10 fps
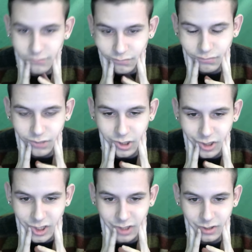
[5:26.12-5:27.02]

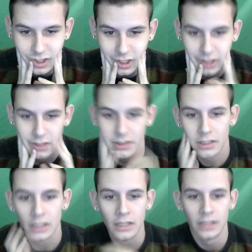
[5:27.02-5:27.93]
person, kinda.
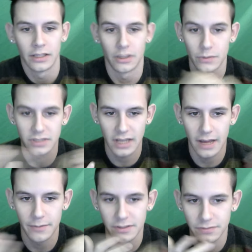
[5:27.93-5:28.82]
There was
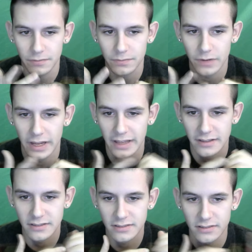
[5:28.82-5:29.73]
comments from
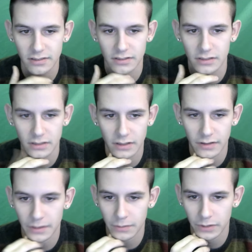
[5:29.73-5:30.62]
friends
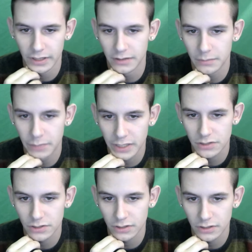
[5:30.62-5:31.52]
that were in the
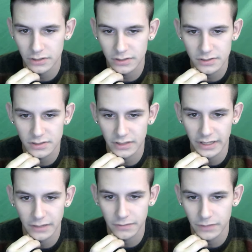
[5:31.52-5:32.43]
pictures,
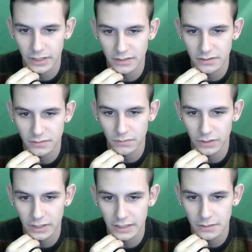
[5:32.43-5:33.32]
like friends
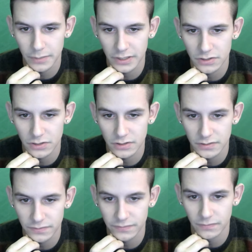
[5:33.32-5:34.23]
looking at the
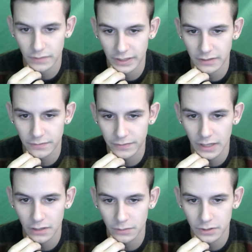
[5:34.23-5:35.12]
pictures, like
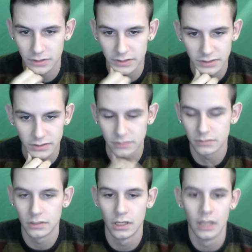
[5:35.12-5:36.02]
followers.
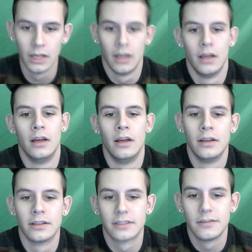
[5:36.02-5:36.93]

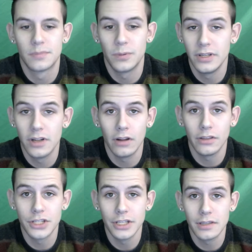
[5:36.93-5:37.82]
Seems pretty darn
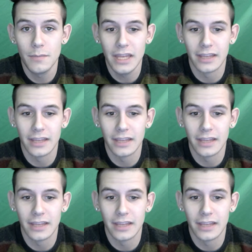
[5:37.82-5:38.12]
legit to me.